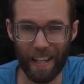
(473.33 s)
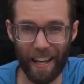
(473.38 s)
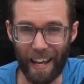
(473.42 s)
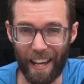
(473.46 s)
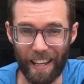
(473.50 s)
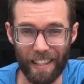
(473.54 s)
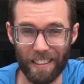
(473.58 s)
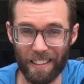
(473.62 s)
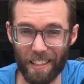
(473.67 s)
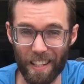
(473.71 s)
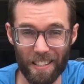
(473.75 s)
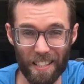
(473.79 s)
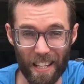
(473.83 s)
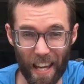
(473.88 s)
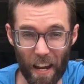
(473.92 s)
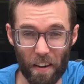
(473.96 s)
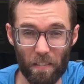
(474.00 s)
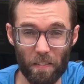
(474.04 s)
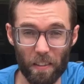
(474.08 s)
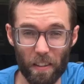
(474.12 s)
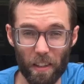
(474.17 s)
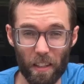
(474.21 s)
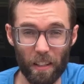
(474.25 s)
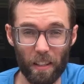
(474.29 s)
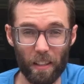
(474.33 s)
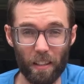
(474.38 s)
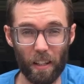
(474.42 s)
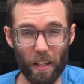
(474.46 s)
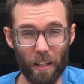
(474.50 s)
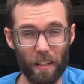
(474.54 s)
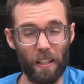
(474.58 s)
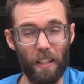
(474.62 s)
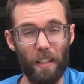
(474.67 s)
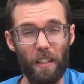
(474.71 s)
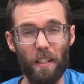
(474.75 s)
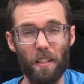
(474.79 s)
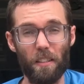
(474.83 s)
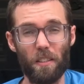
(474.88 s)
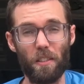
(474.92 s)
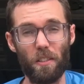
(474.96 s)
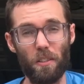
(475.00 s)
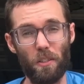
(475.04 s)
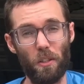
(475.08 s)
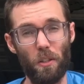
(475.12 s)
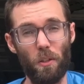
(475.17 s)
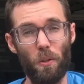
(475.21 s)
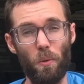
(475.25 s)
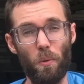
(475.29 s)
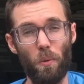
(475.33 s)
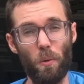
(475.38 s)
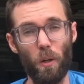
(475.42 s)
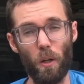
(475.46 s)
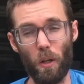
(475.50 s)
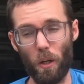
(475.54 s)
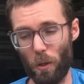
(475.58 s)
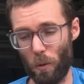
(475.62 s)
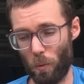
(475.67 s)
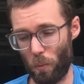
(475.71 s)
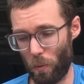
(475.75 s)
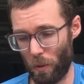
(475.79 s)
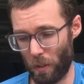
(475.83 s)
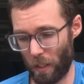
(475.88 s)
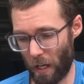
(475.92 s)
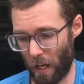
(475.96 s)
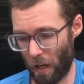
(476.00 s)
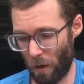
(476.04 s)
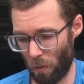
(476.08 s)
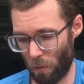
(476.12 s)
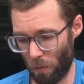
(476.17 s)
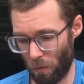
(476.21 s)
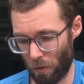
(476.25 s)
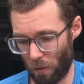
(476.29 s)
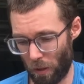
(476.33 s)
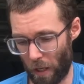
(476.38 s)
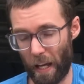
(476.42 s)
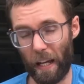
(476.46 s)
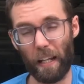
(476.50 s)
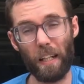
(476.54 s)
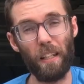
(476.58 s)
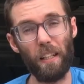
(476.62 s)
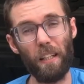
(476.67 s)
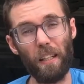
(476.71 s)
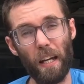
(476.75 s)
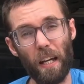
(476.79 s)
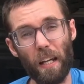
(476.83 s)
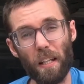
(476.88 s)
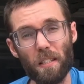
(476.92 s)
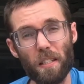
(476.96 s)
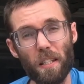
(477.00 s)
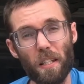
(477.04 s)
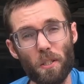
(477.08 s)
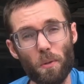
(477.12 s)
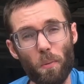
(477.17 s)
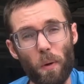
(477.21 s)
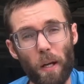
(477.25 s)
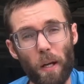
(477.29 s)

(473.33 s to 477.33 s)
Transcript: yeah, it does everything I need it to do without any excess